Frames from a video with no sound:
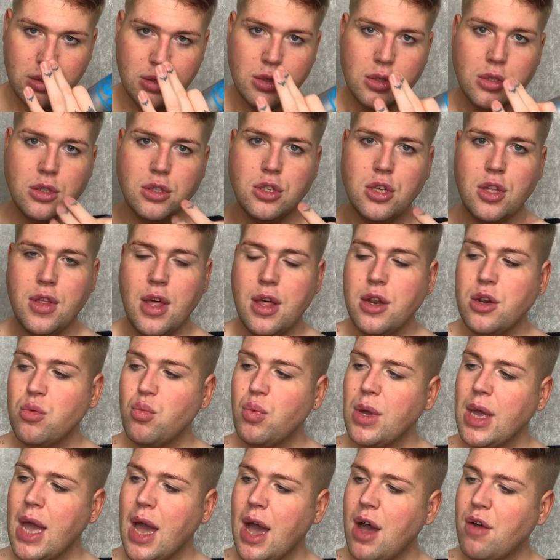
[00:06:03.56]
So then
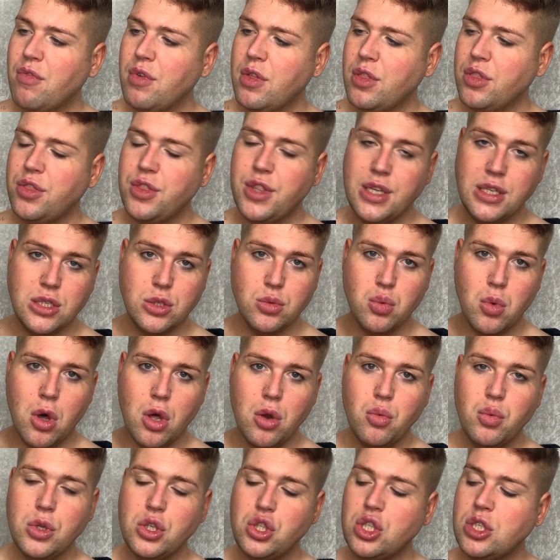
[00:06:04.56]
we have this
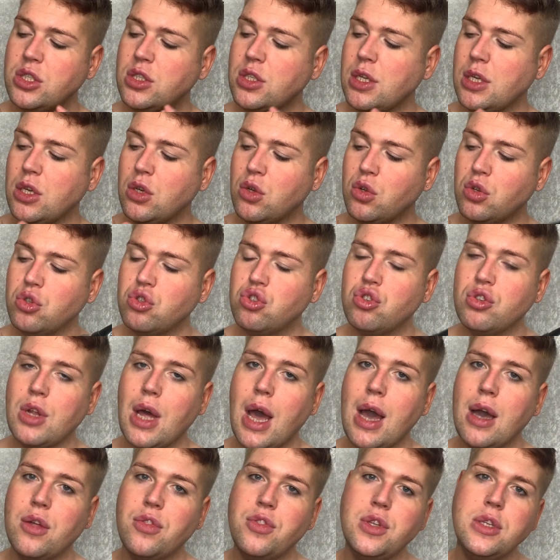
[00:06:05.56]
one, which is the Ultra
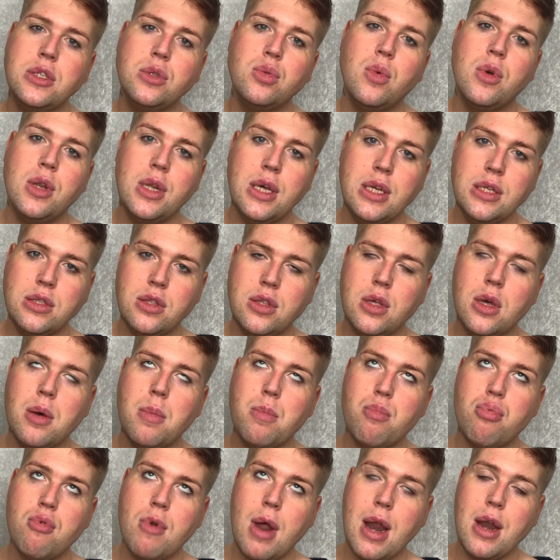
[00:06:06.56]
Dark. This one is the
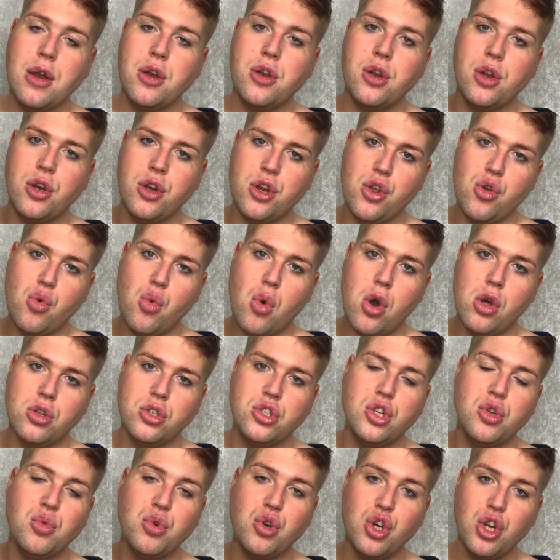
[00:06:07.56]
brand new one.
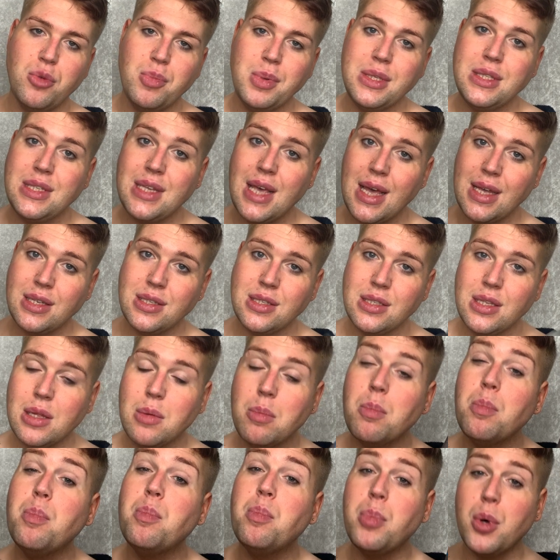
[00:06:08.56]
So we're going to be
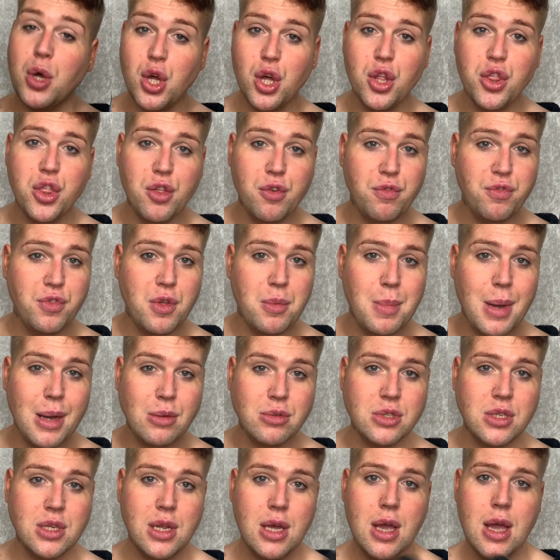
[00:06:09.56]
testing both of them out
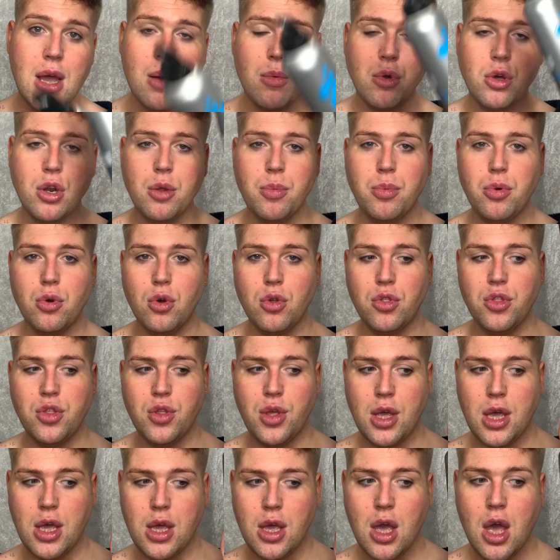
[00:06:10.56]
today. I'm going to put
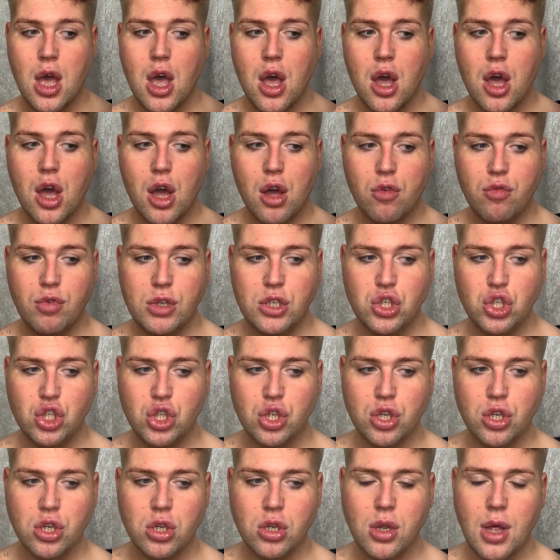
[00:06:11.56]
the
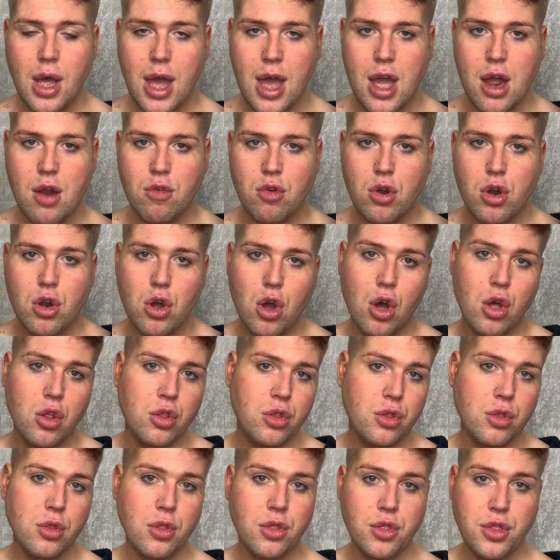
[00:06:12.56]
original Aero
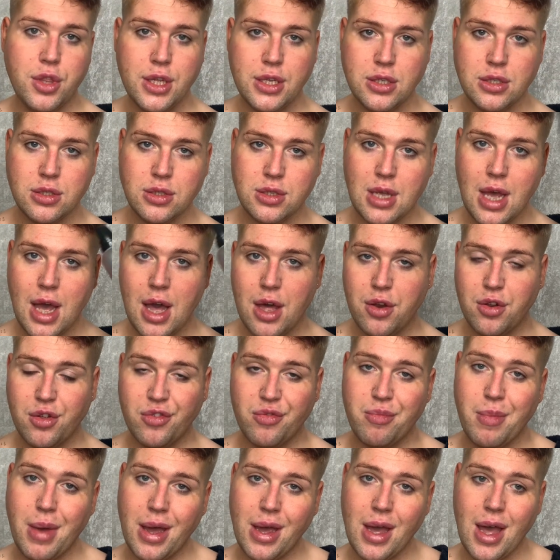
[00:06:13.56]
on this side
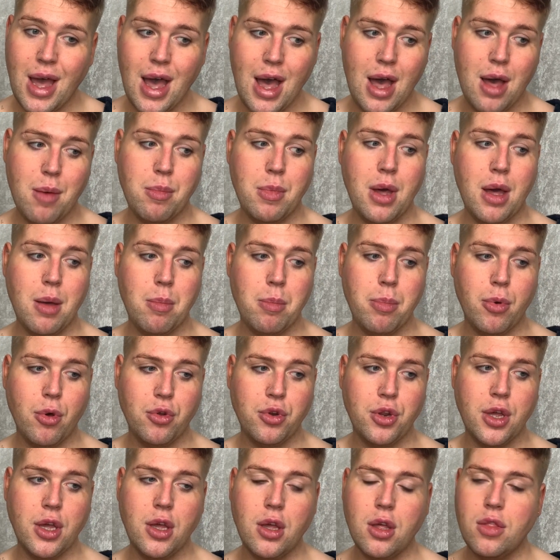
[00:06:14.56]
of my arm and
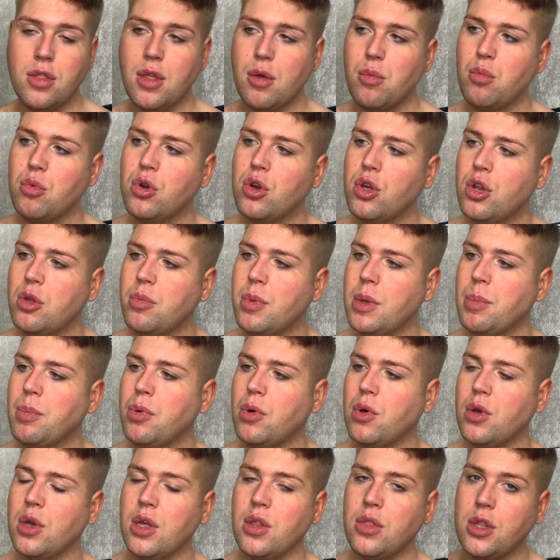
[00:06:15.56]
body, and then we're going to be
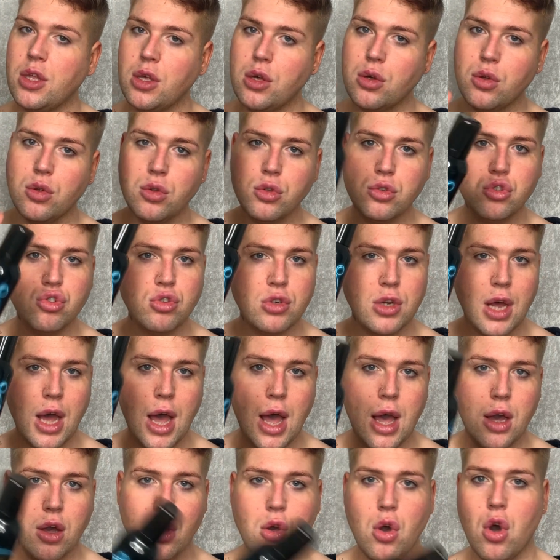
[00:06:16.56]
putting the Ultra
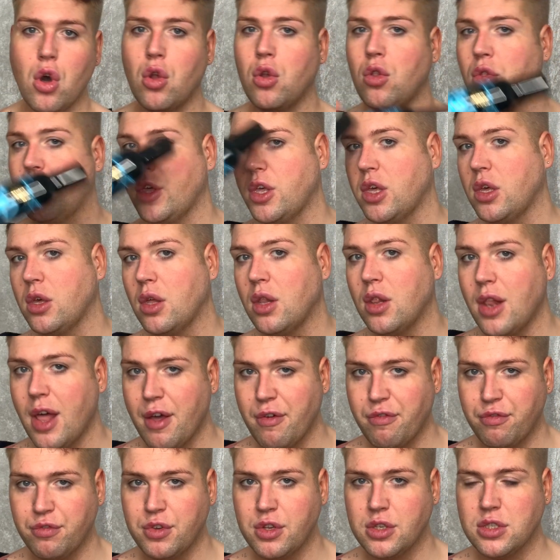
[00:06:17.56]
Dark on the
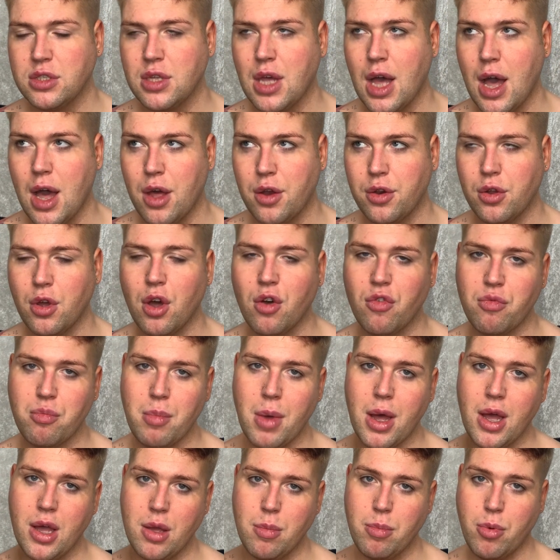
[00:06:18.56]
left side of
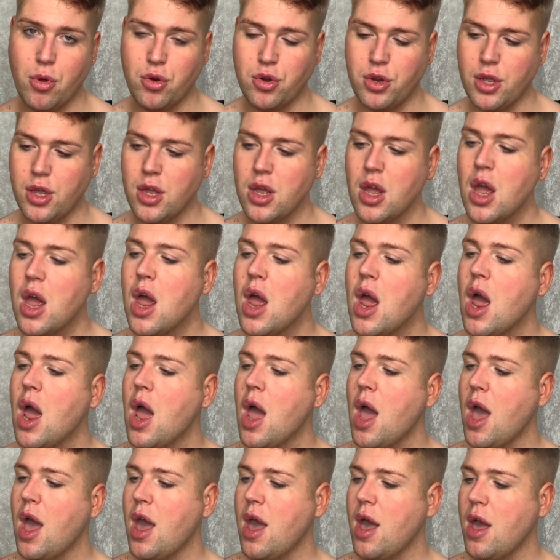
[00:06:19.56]
my body.
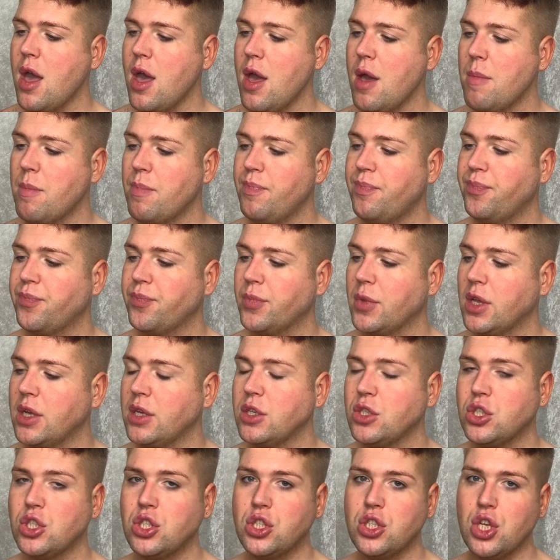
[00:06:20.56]

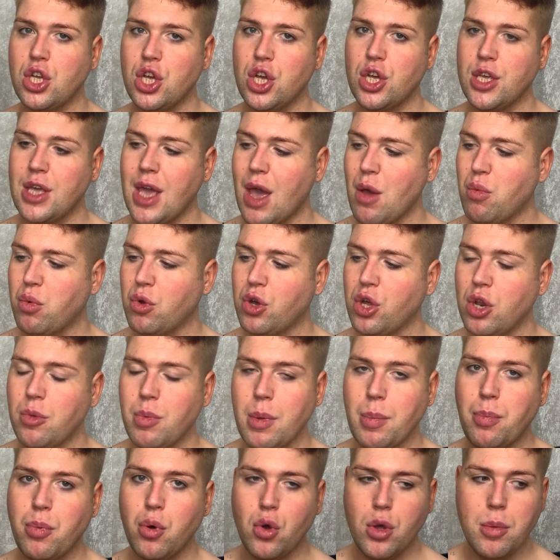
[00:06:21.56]
So yeah, we're going to
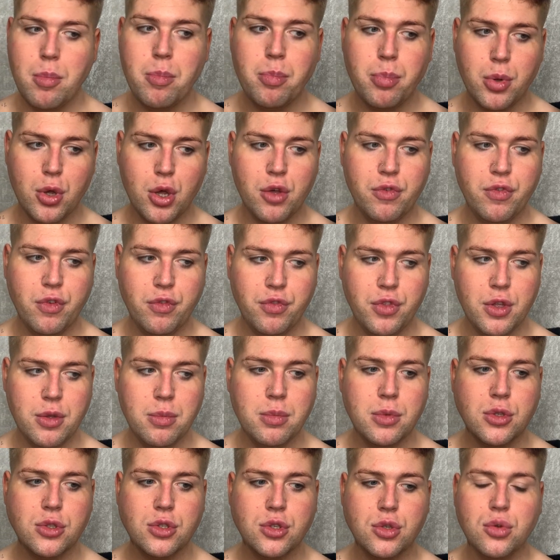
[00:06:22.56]
be putting both of
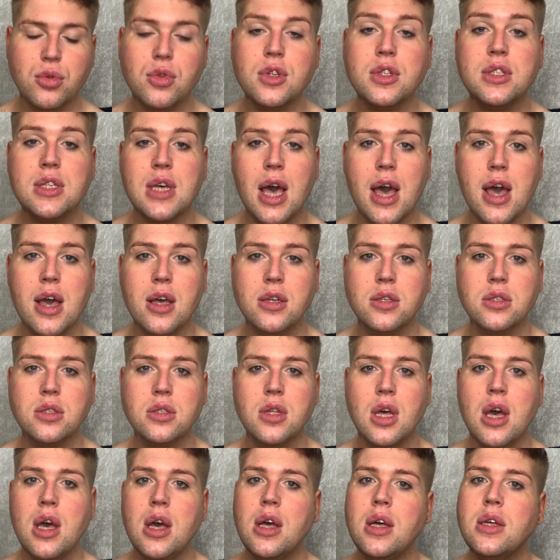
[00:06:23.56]
them to the
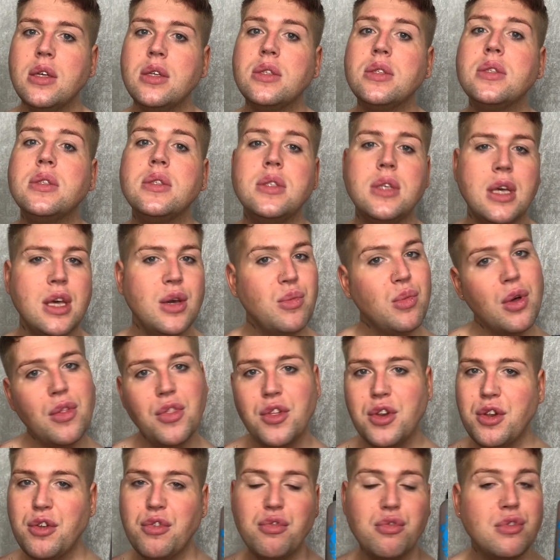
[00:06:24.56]
test, seeing what the
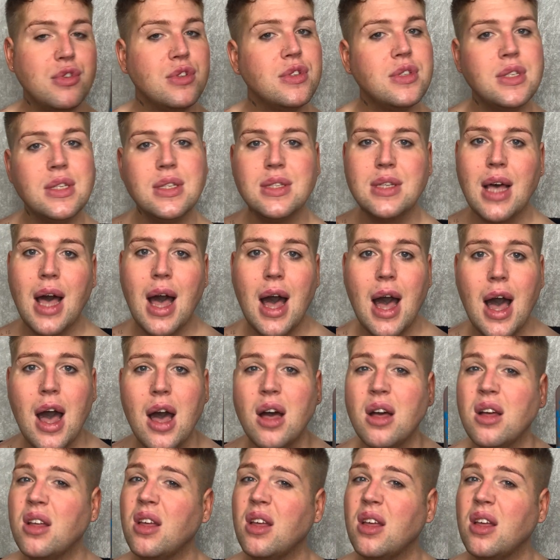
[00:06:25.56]
differences are,